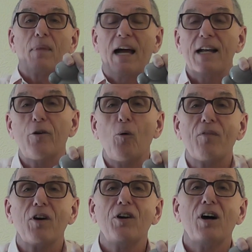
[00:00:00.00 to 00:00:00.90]
And if
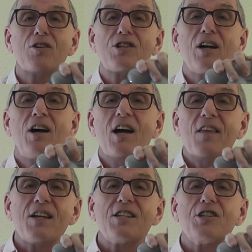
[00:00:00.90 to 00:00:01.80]
I could ask you,
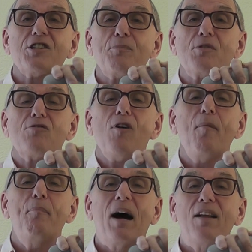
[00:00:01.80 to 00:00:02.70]
there's a
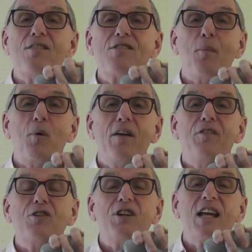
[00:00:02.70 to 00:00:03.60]
subscribe button somewhere, if
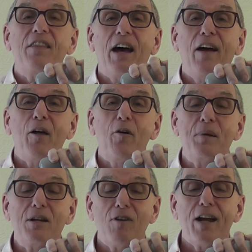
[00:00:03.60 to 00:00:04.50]
you could hit that, that would be
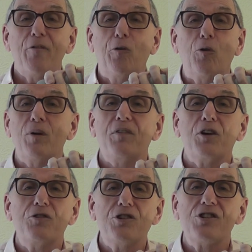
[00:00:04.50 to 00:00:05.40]
great, or if you
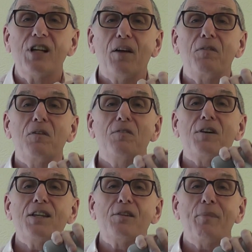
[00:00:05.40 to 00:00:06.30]
could just tell a few
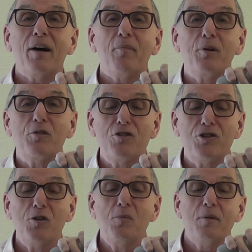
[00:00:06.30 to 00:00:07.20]
friends about
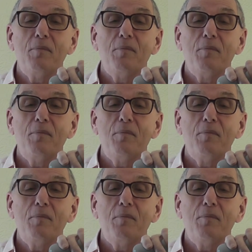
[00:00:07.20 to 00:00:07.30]
BalloonTube,